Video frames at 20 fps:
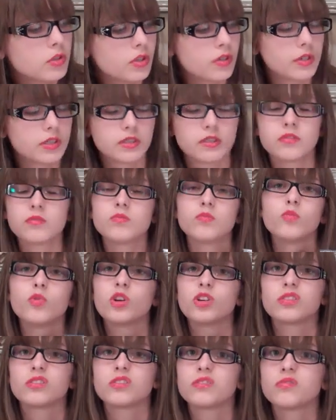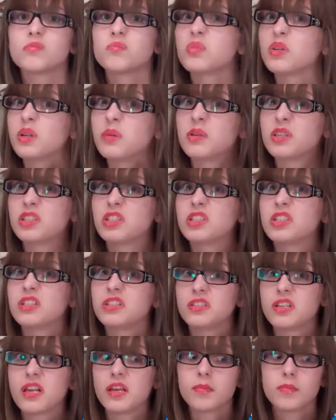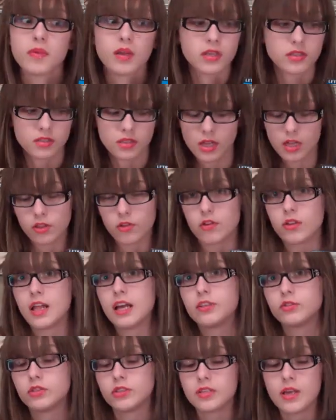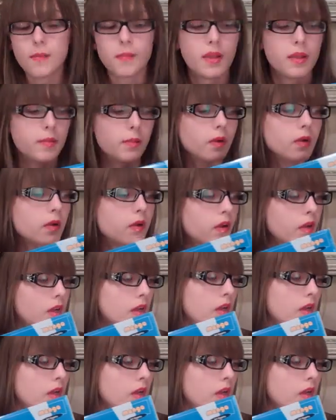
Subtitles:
sure it works pretty much the same as the other Letraset paper.